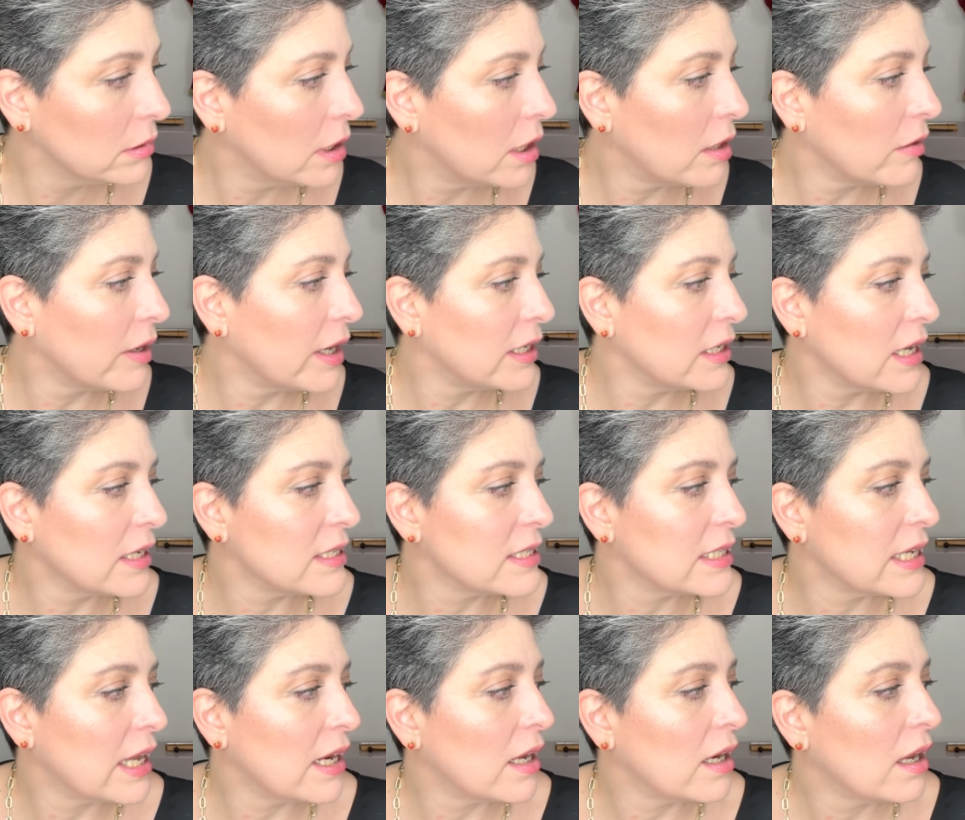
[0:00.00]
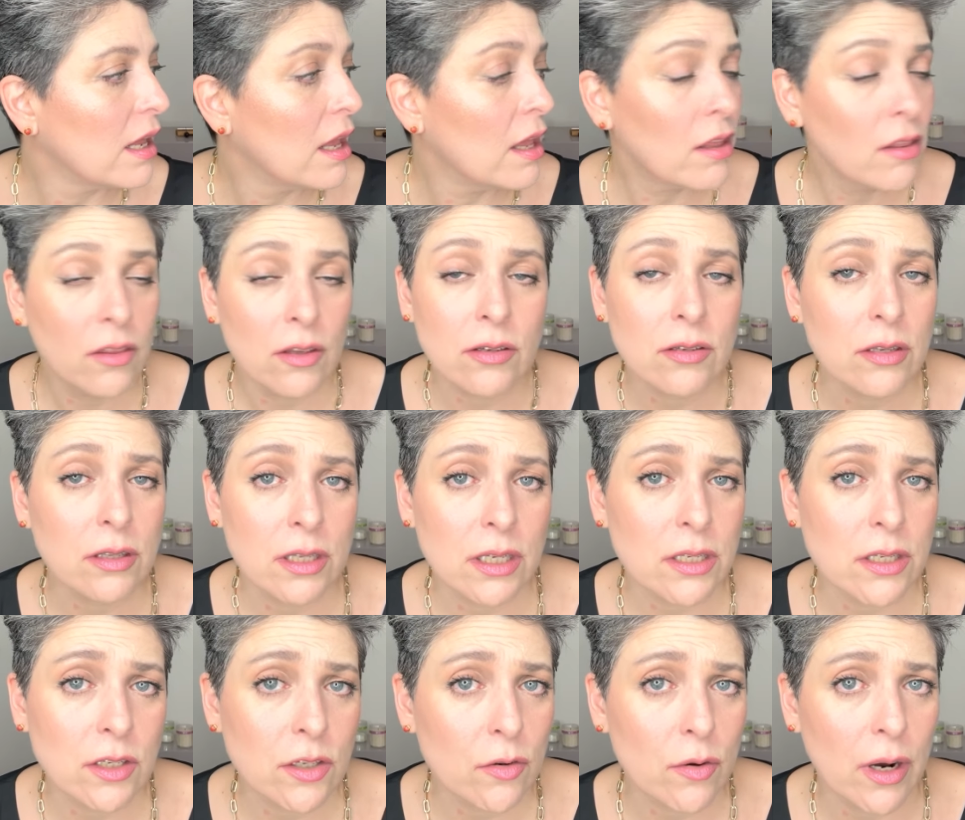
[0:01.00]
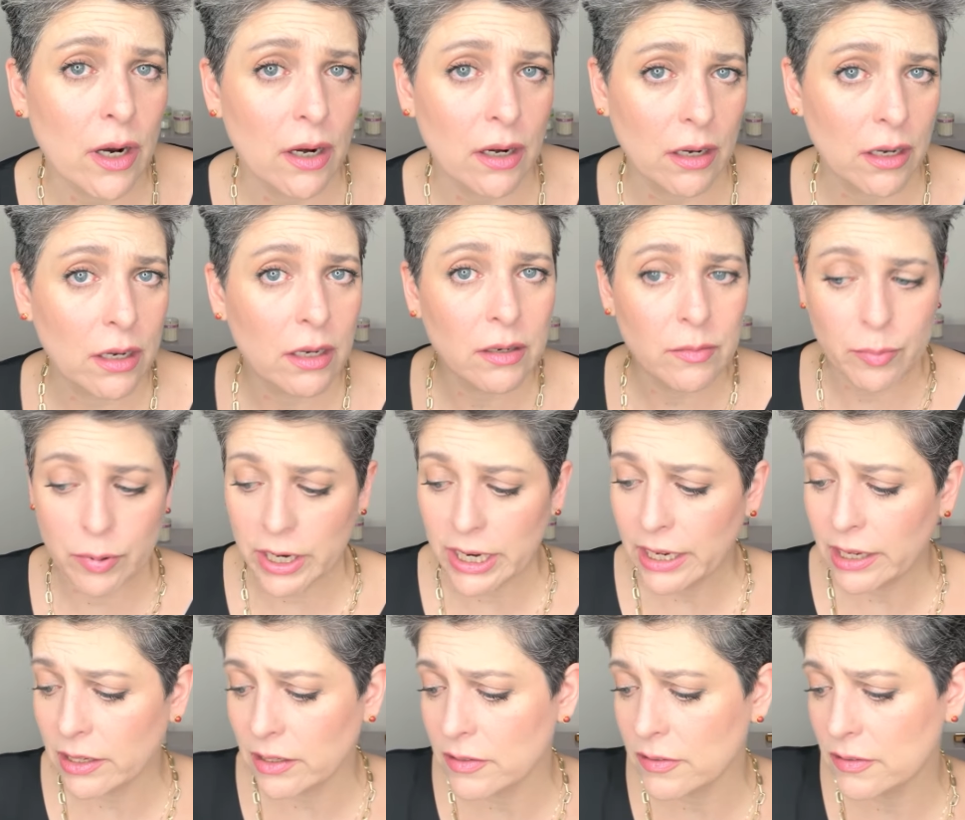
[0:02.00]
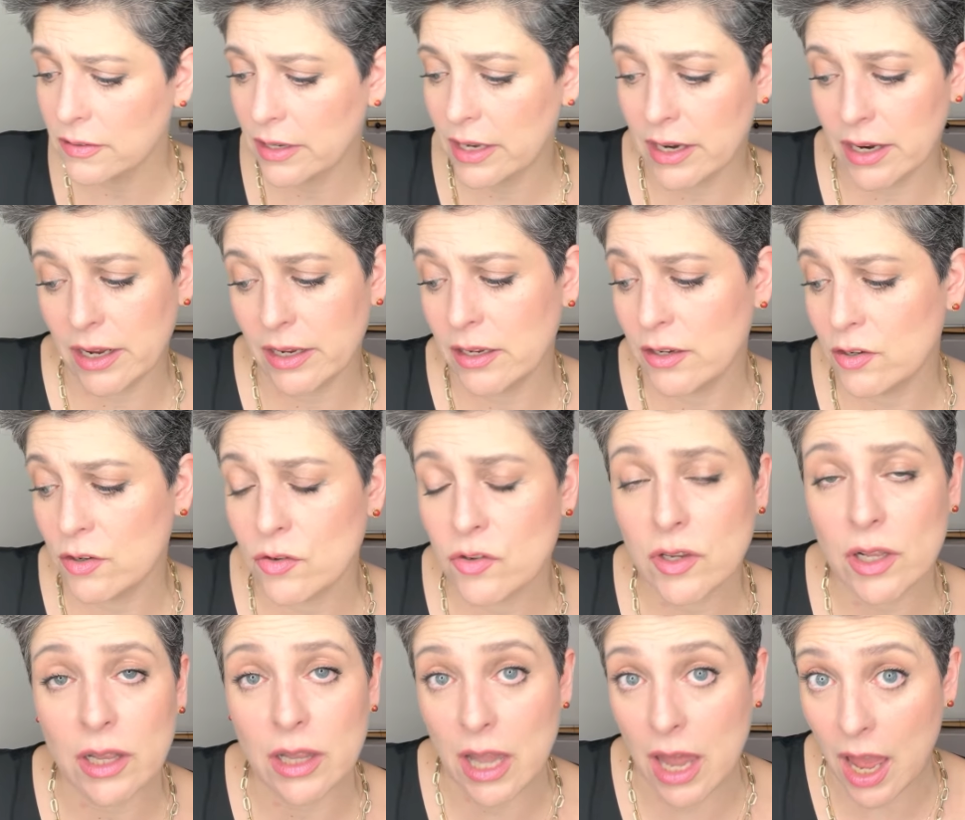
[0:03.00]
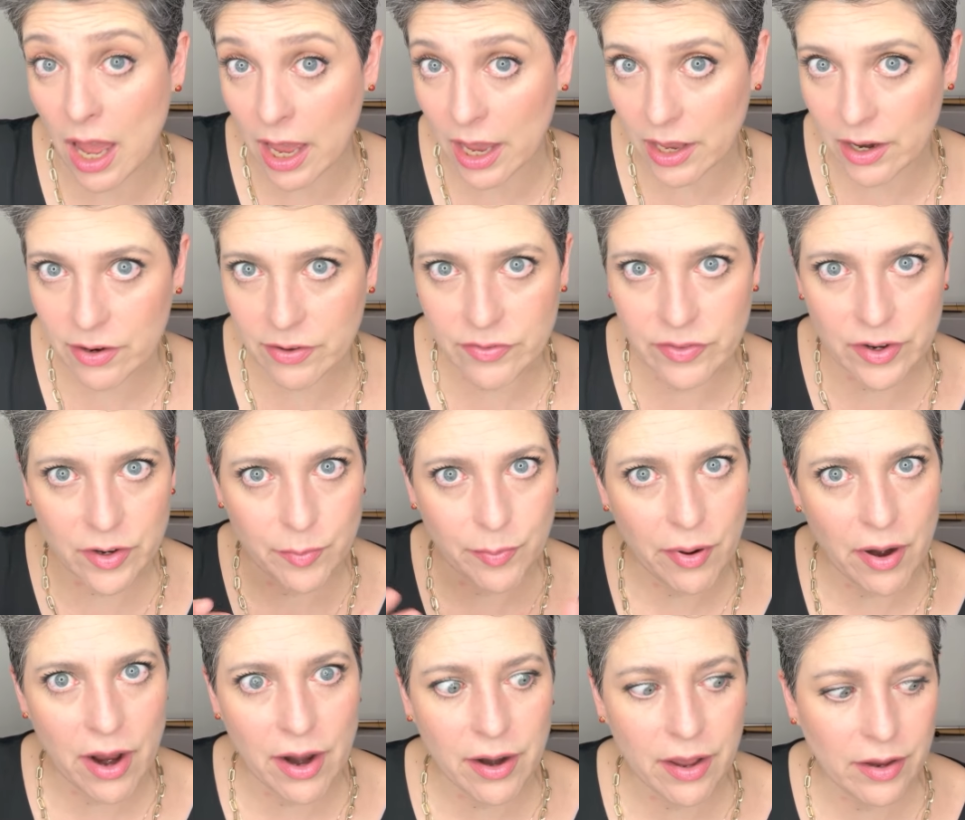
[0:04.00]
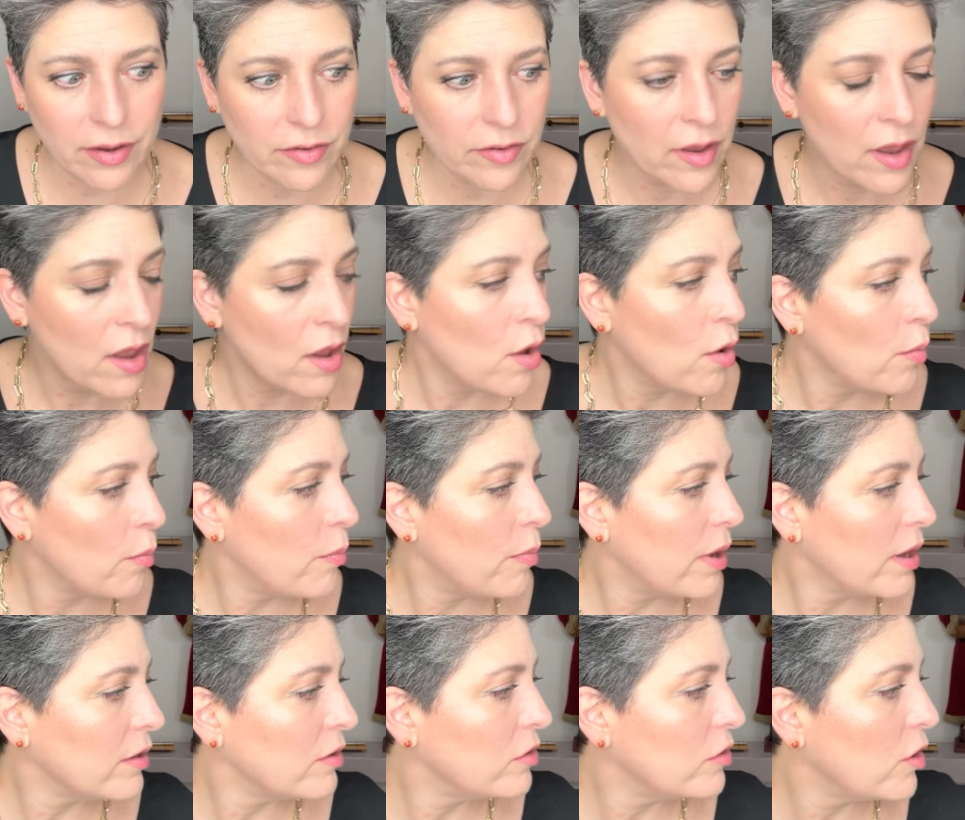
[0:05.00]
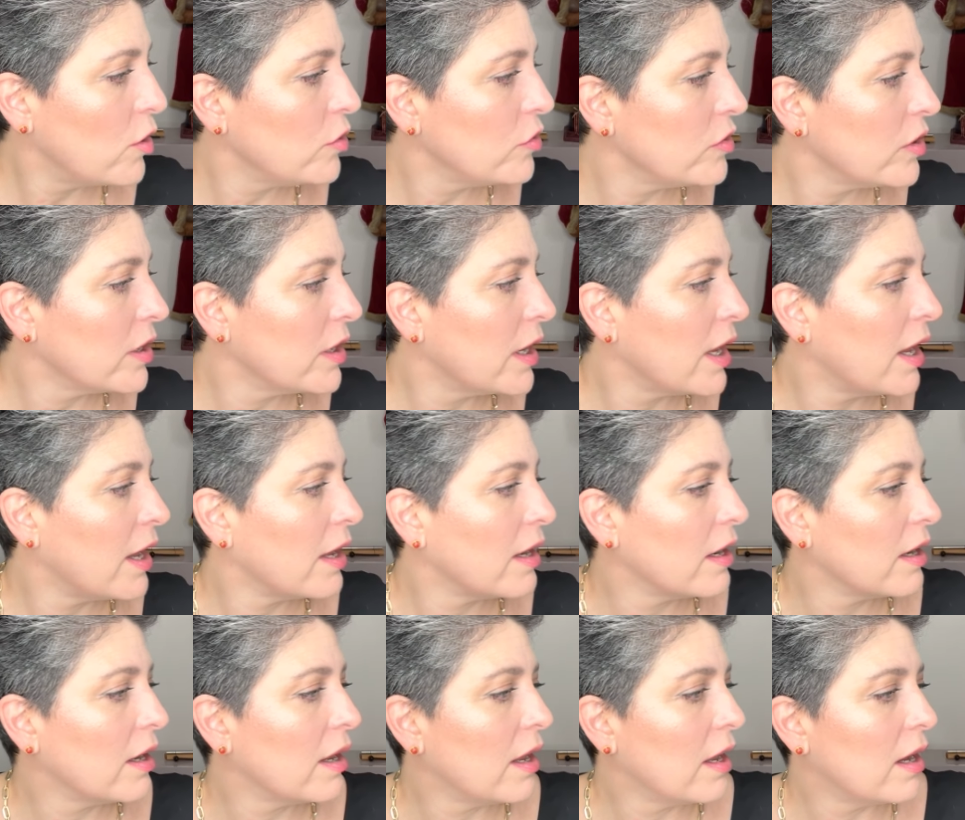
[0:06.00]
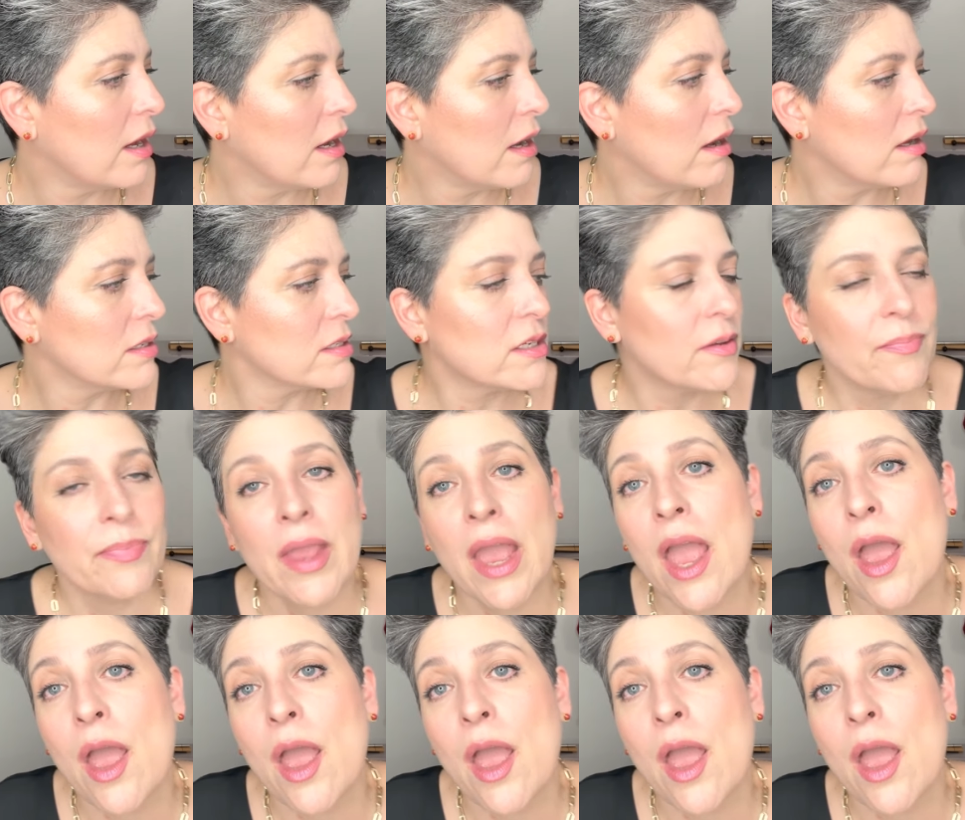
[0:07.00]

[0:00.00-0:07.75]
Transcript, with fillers: All right, I said it. Those, these two are good brands, and I use a lot of their products, but those are not uh, awesome.